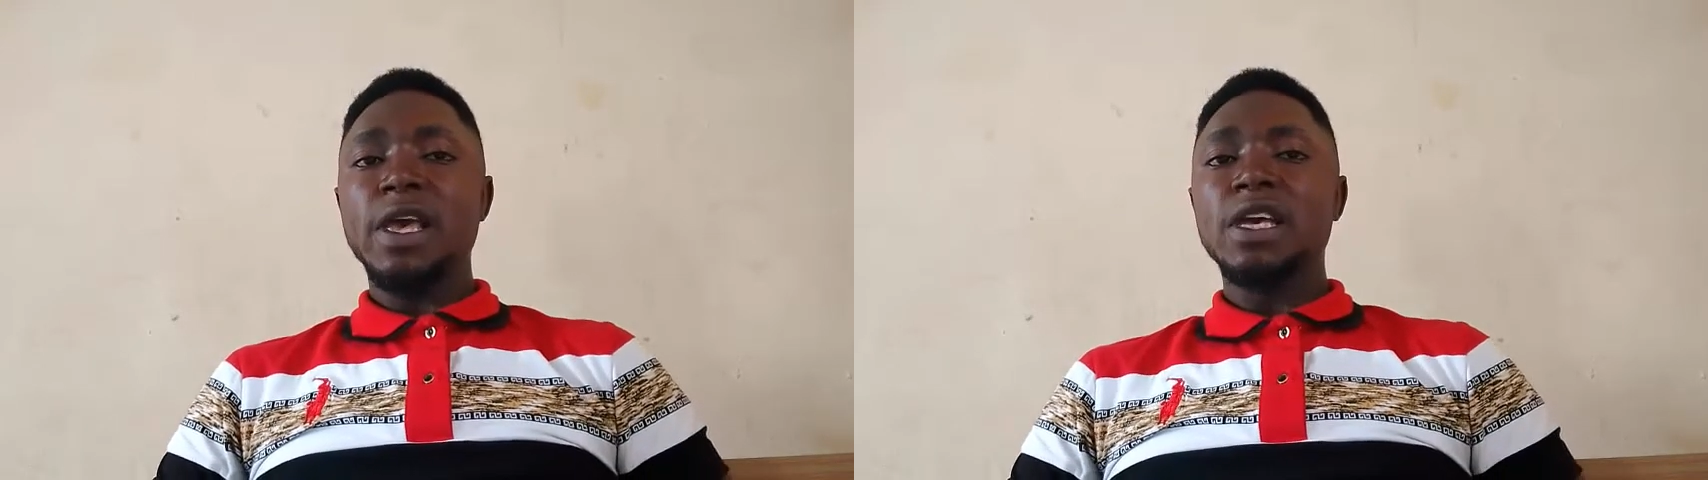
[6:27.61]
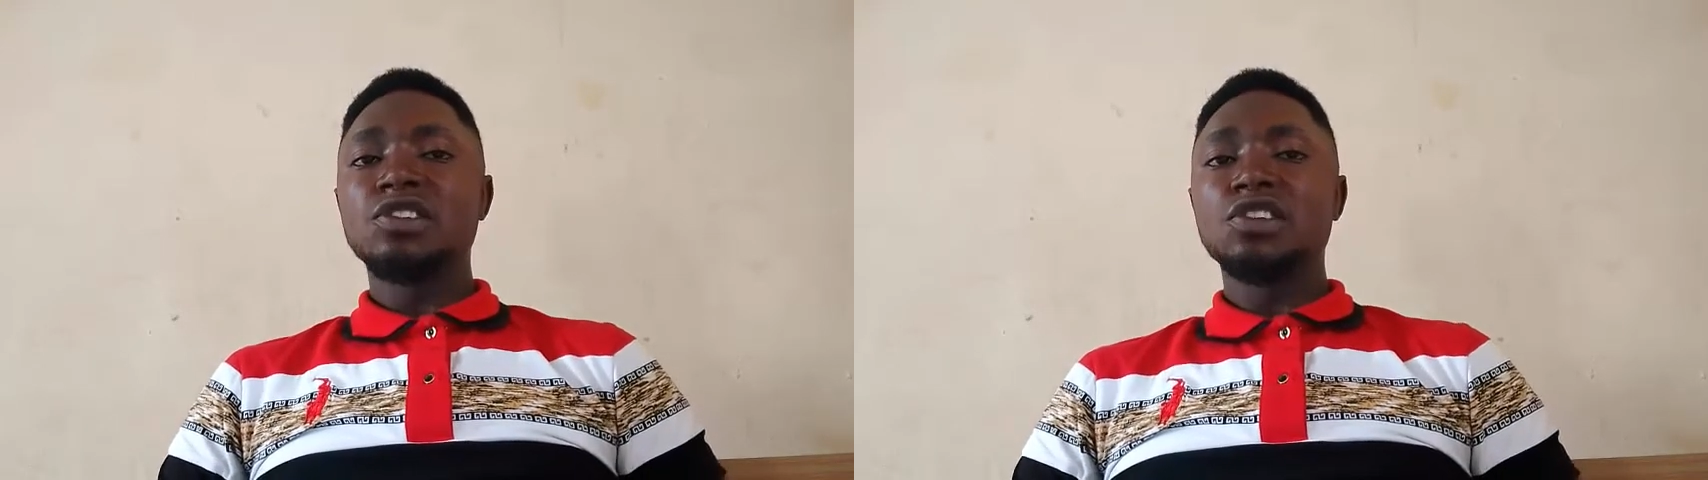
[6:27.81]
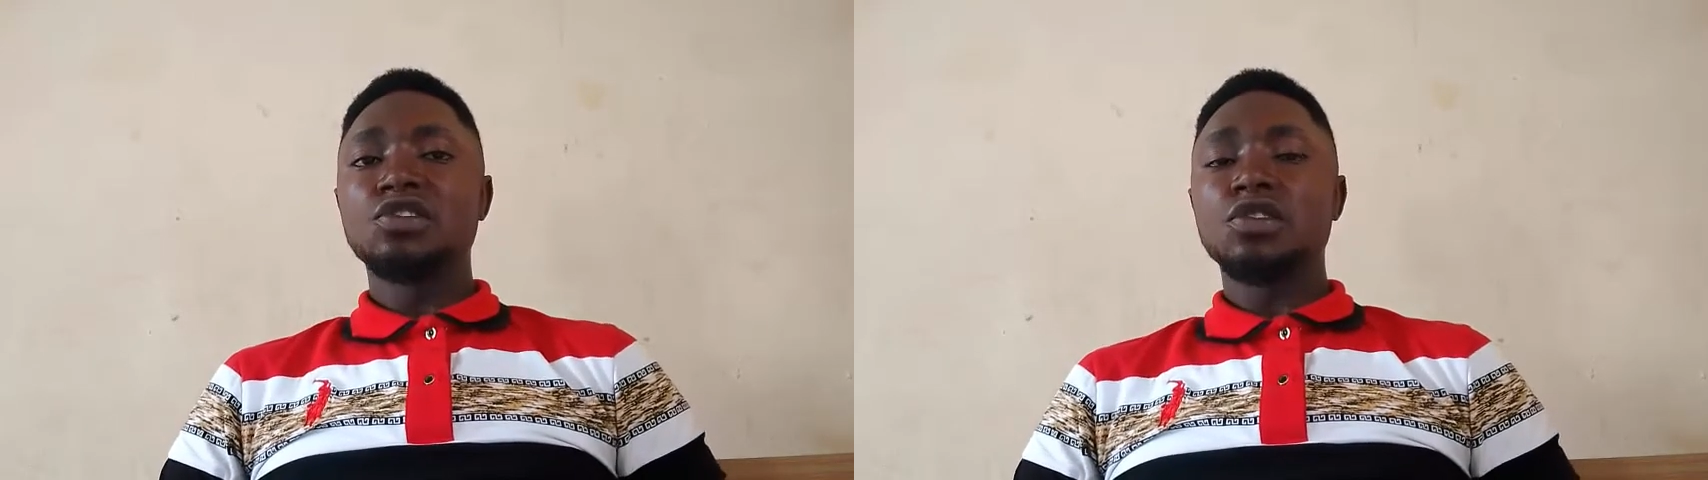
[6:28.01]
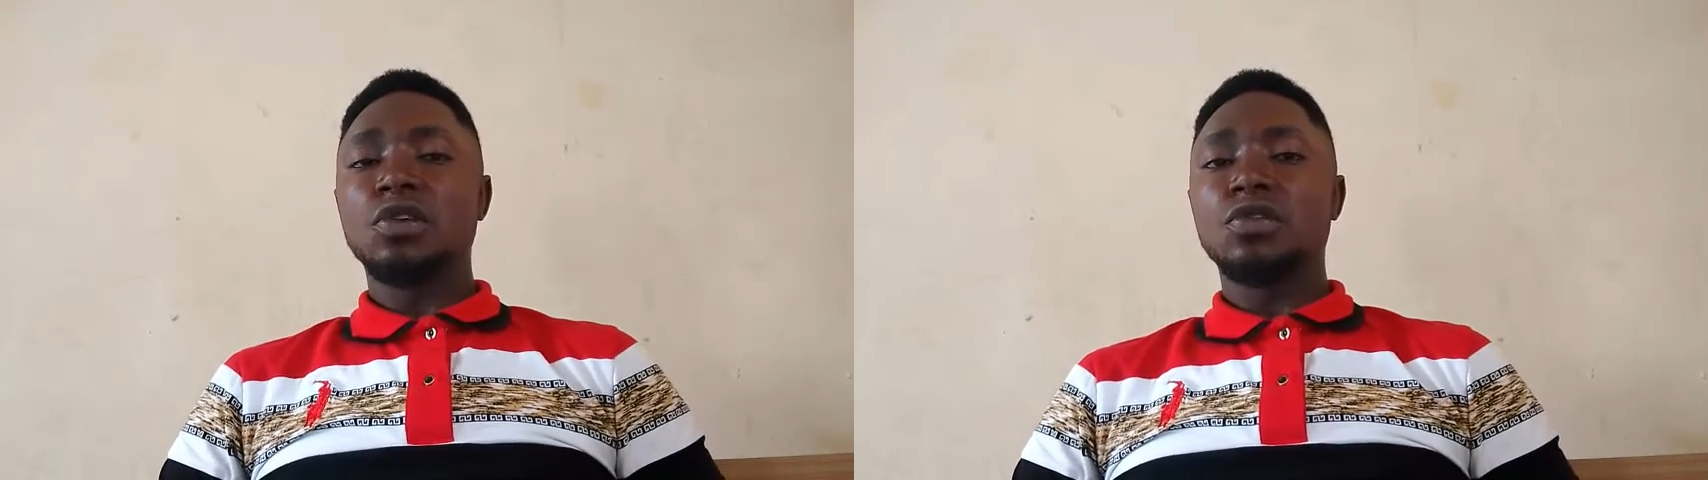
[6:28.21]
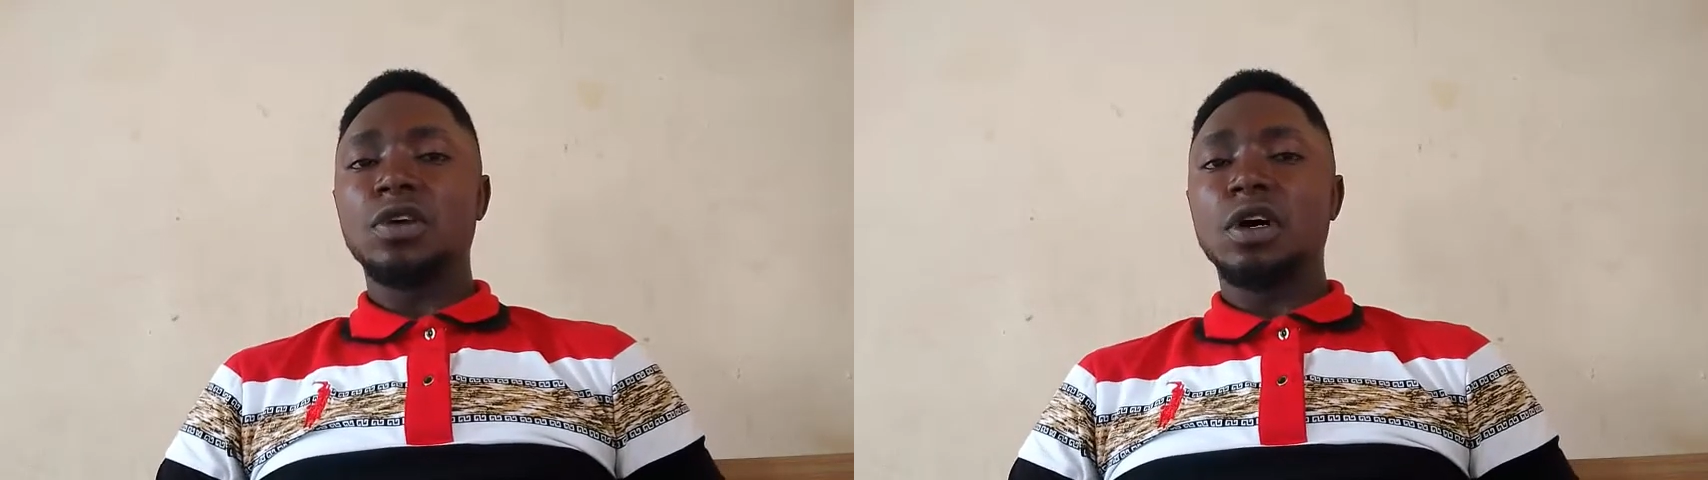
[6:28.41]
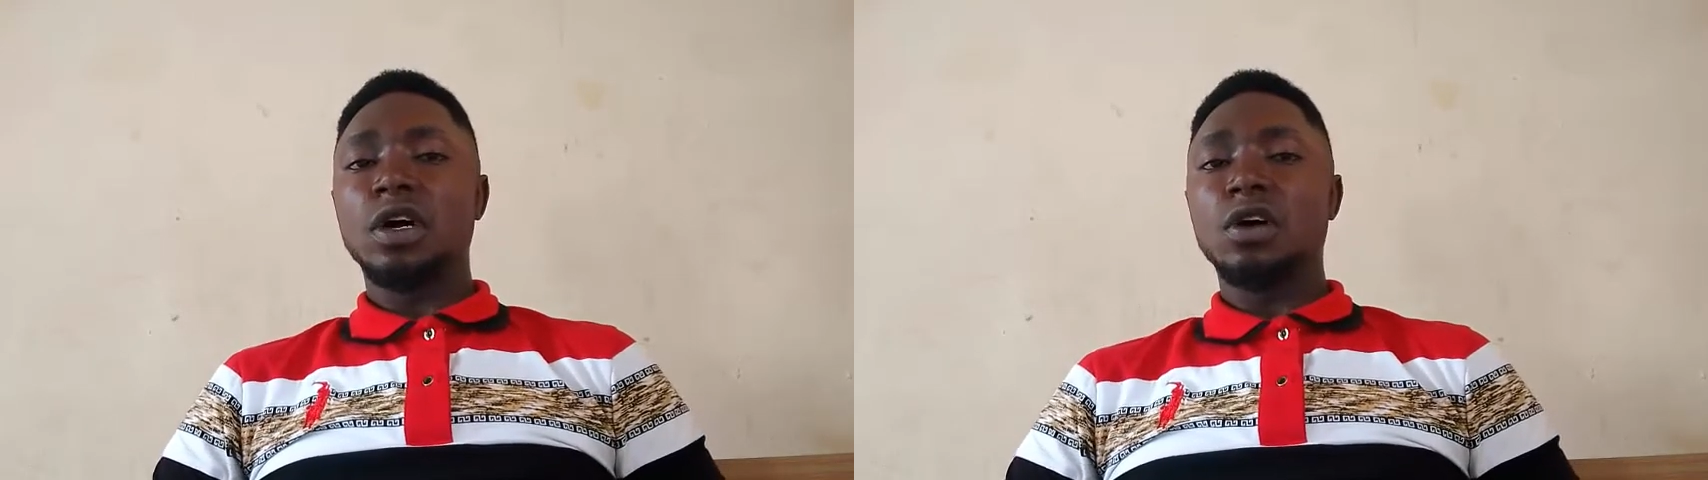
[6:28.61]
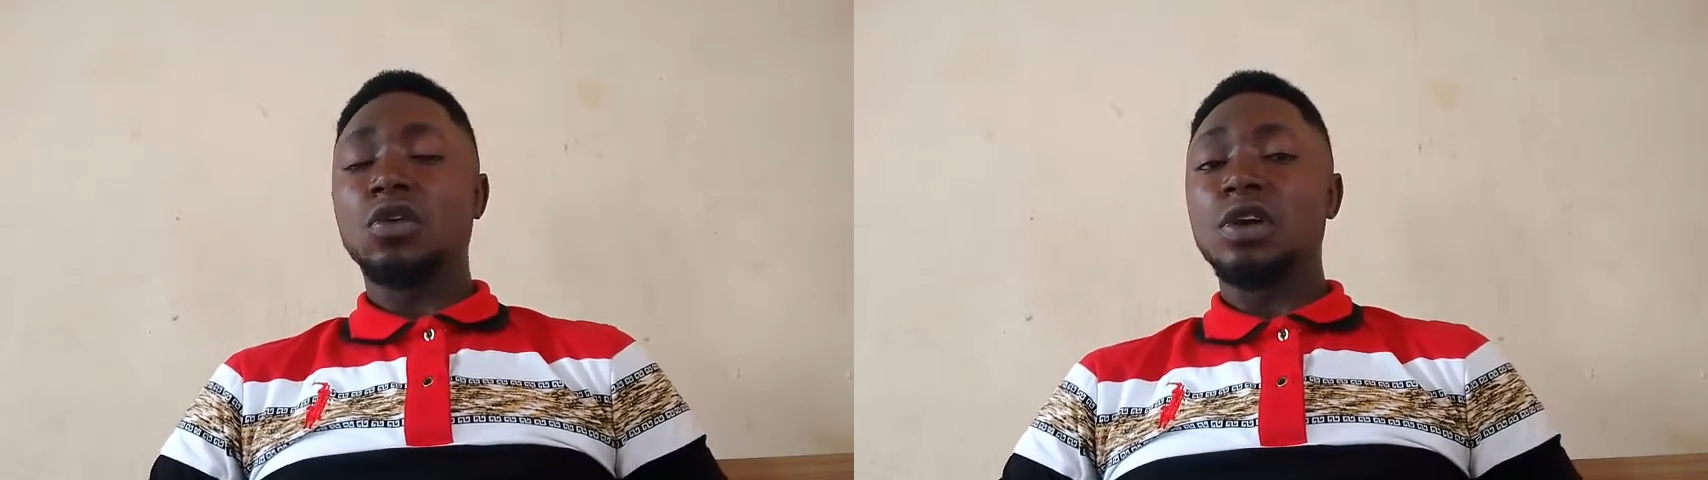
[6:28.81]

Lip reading: edges of